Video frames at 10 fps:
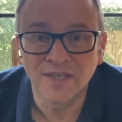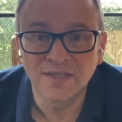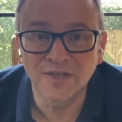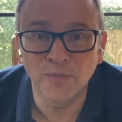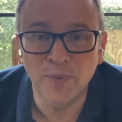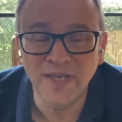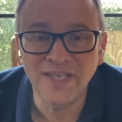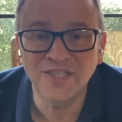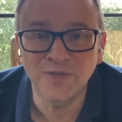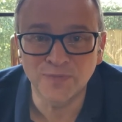So
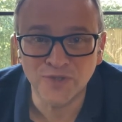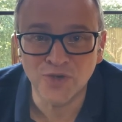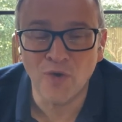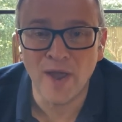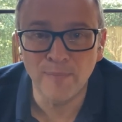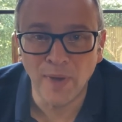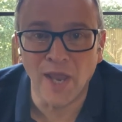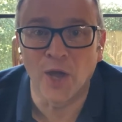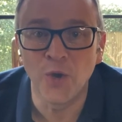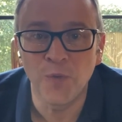please subscribe
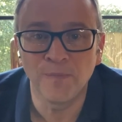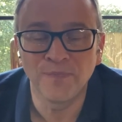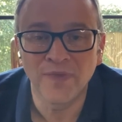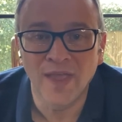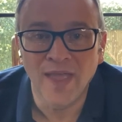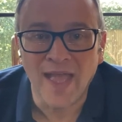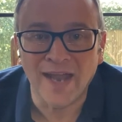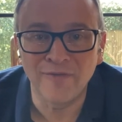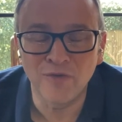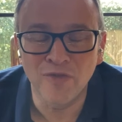below.
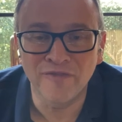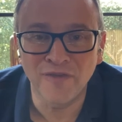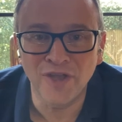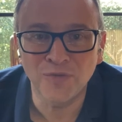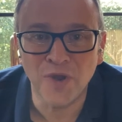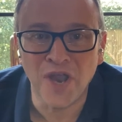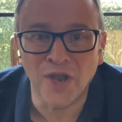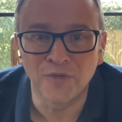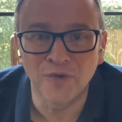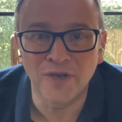And if you're in the first
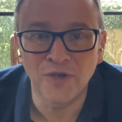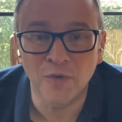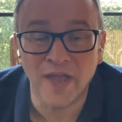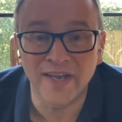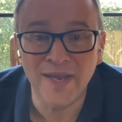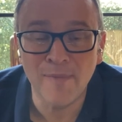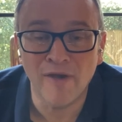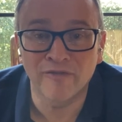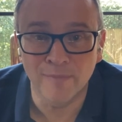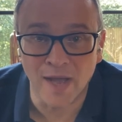100, you'll get an email
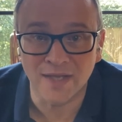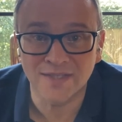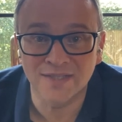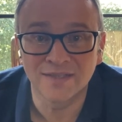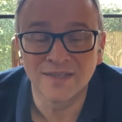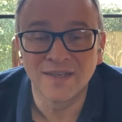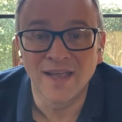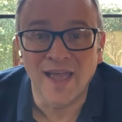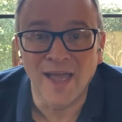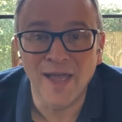from us
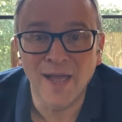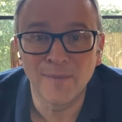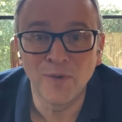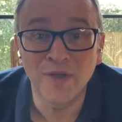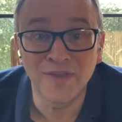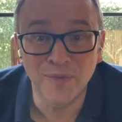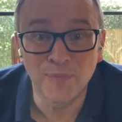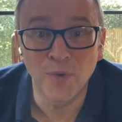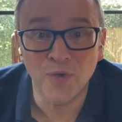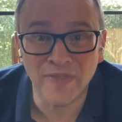looking to
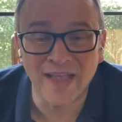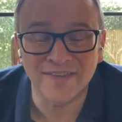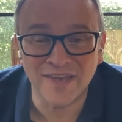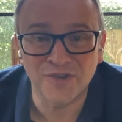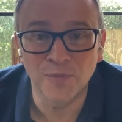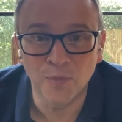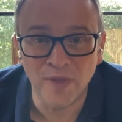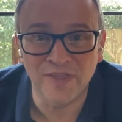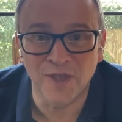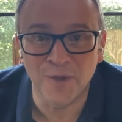book that session
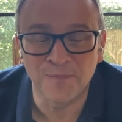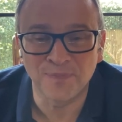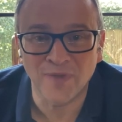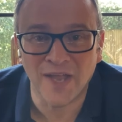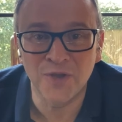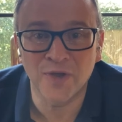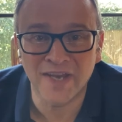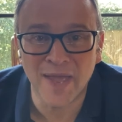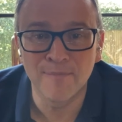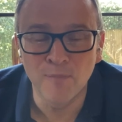with you. And you're going
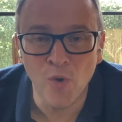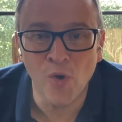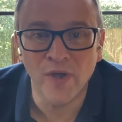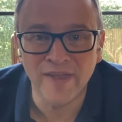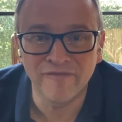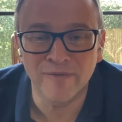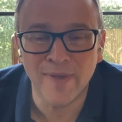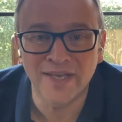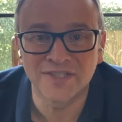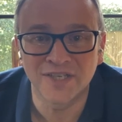to get more
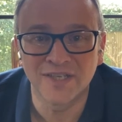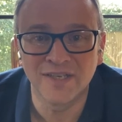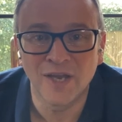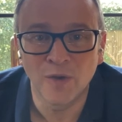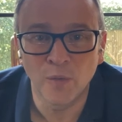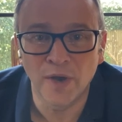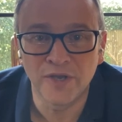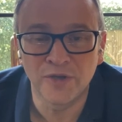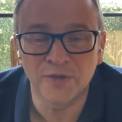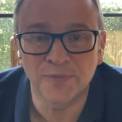information when
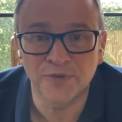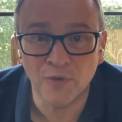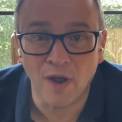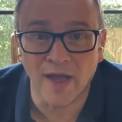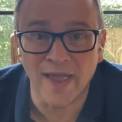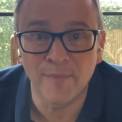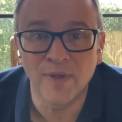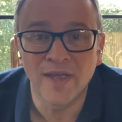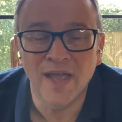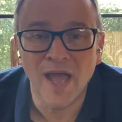you subscribe
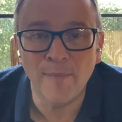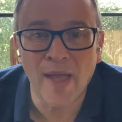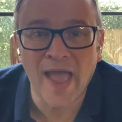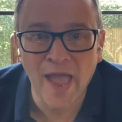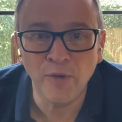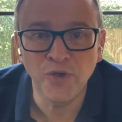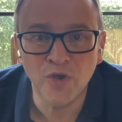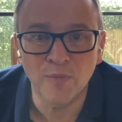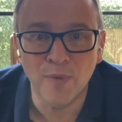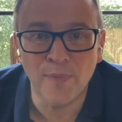about how you
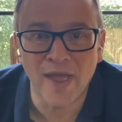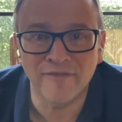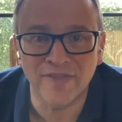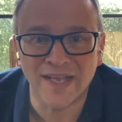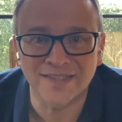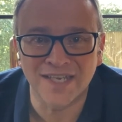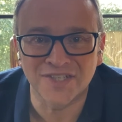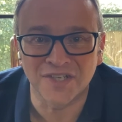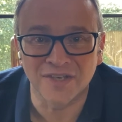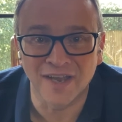can prepare for that
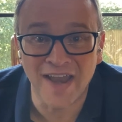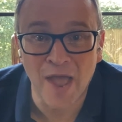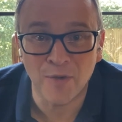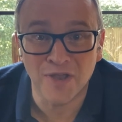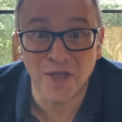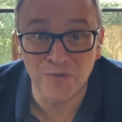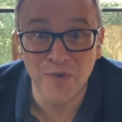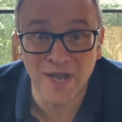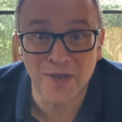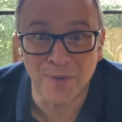session. An hour can go
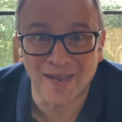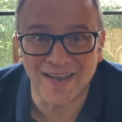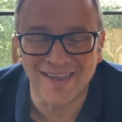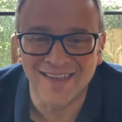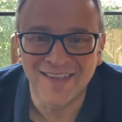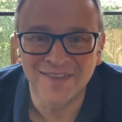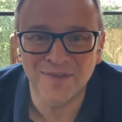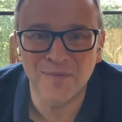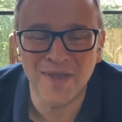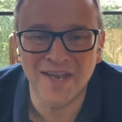really quickly.
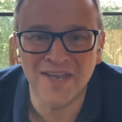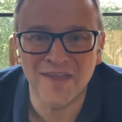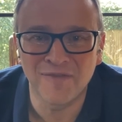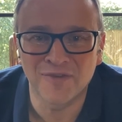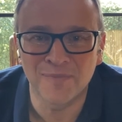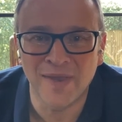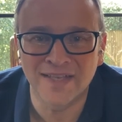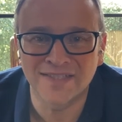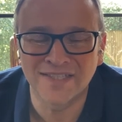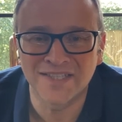So we're going to give you some
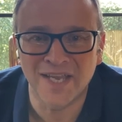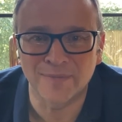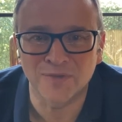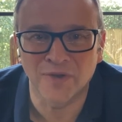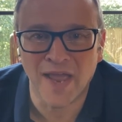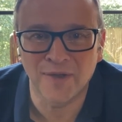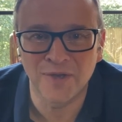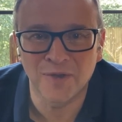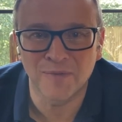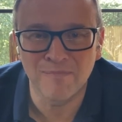hints and tips on how
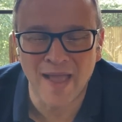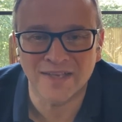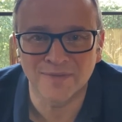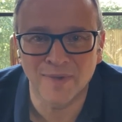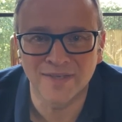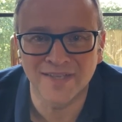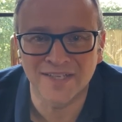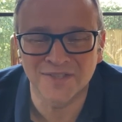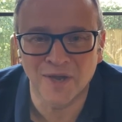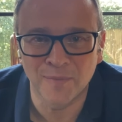you could maximize
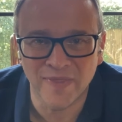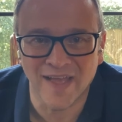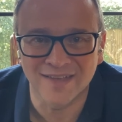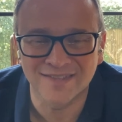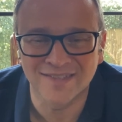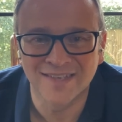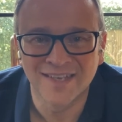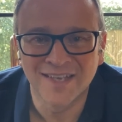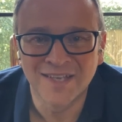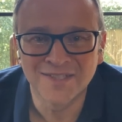that time with us.
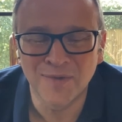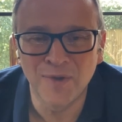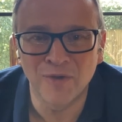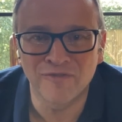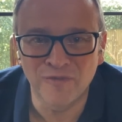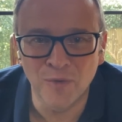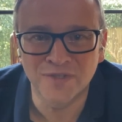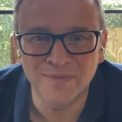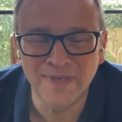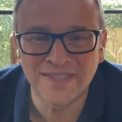So we look
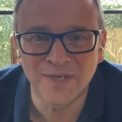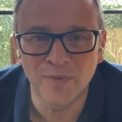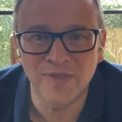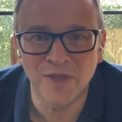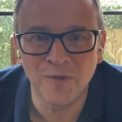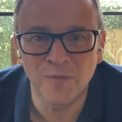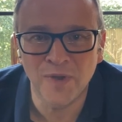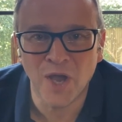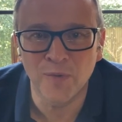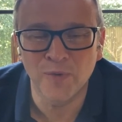forward to meeting with you.
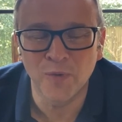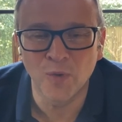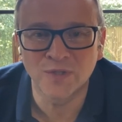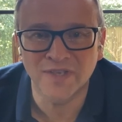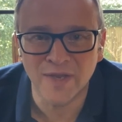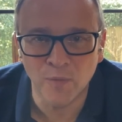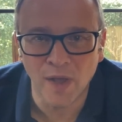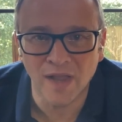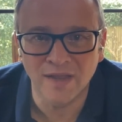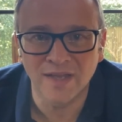We hope you all stay
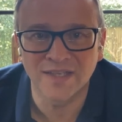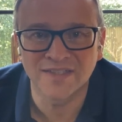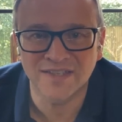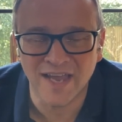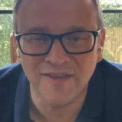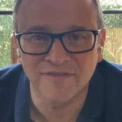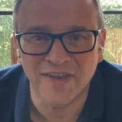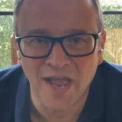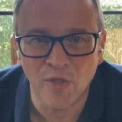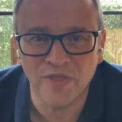well and safe and
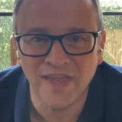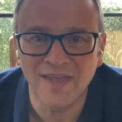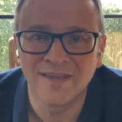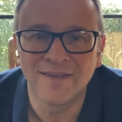healthy.